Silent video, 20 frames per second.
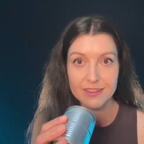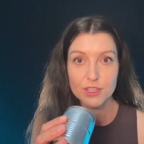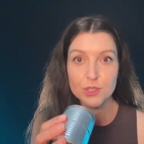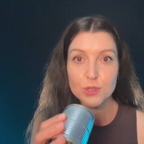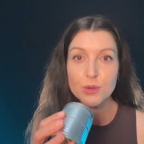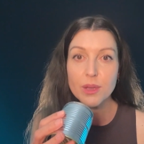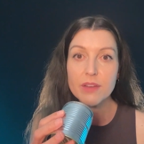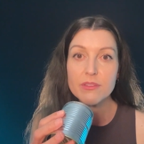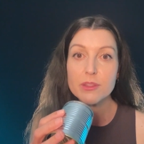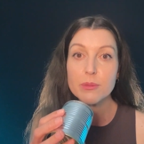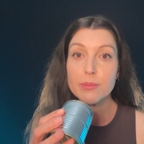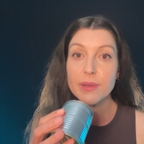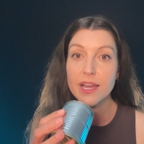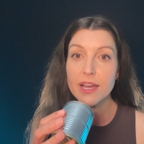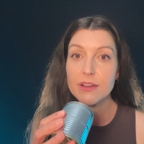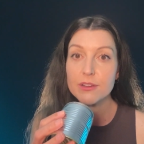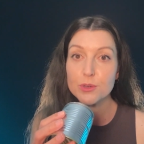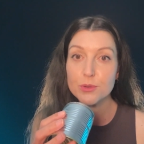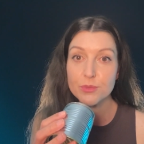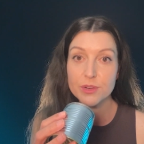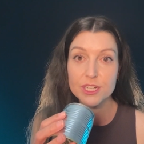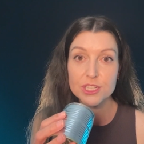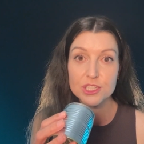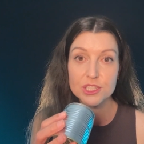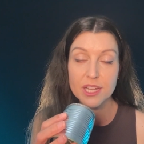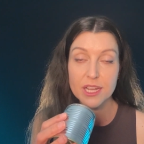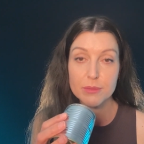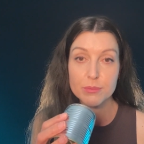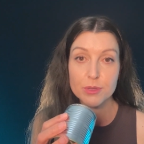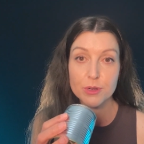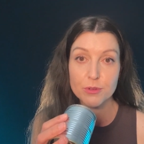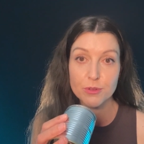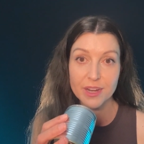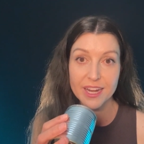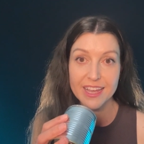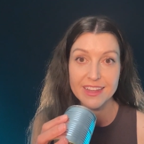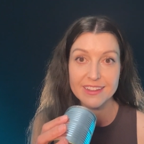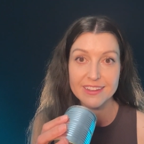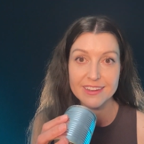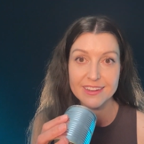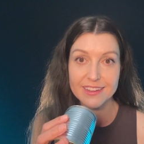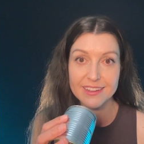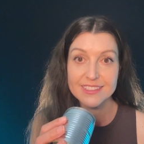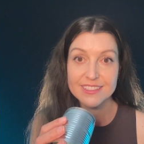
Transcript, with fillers: You have the power to reshape your reality.